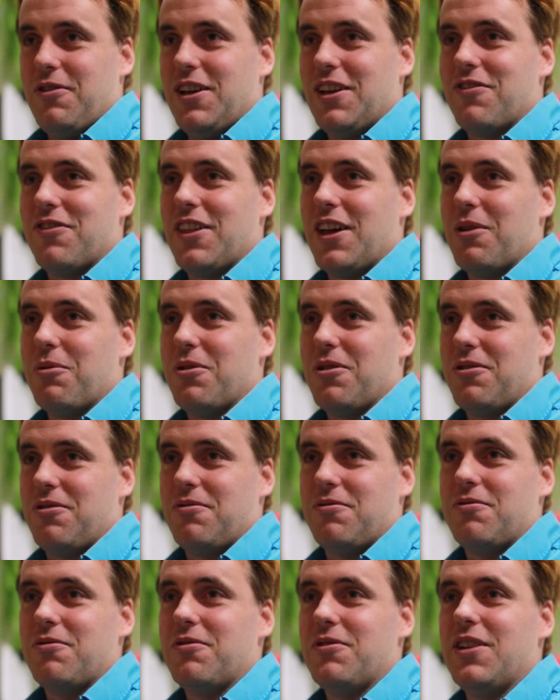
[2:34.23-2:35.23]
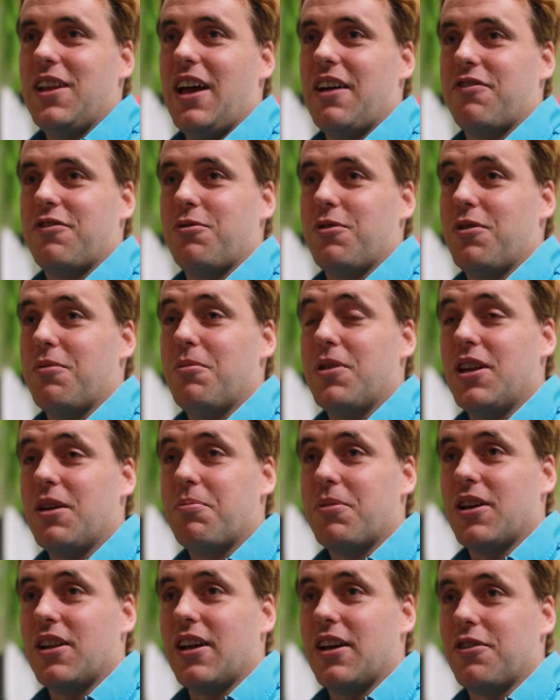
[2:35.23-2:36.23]
if they were left with
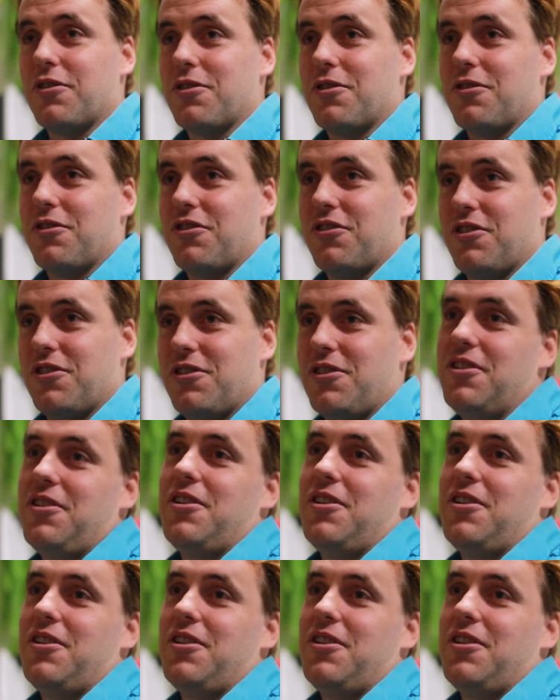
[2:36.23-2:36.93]
manipulators,